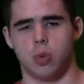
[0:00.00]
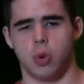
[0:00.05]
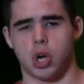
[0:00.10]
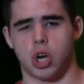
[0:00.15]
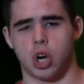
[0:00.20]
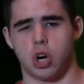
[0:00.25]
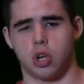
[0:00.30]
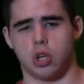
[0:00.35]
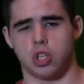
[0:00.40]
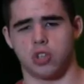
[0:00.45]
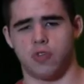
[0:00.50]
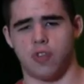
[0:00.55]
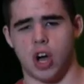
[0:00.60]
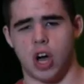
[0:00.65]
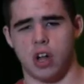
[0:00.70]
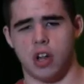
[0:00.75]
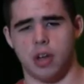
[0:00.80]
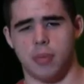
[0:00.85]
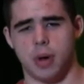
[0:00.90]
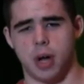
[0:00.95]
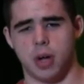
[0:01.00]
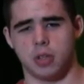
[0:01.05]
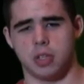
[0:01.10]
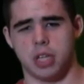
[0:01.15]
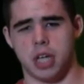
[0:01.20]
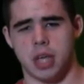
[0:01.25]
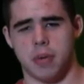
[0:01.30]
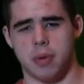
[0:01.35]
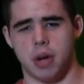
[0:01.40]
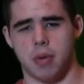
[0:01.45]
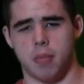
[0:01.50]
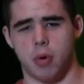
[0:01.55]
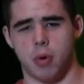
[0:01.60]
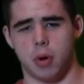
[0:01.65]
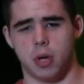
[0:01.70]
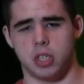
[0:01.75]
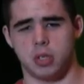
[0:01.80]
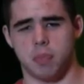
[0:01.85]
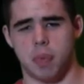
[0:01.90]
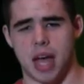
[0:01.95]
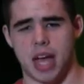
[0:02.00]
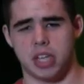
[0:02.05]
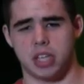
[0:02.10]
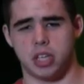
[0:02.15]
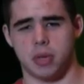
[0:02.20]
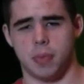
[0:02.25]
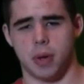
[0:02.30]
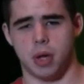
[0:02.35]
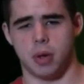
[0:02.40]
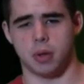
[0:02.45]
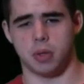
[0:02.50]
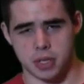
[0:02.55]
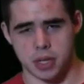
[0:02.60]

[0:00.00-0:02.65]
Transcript: Do a girls' volleyball team and a boys' basketball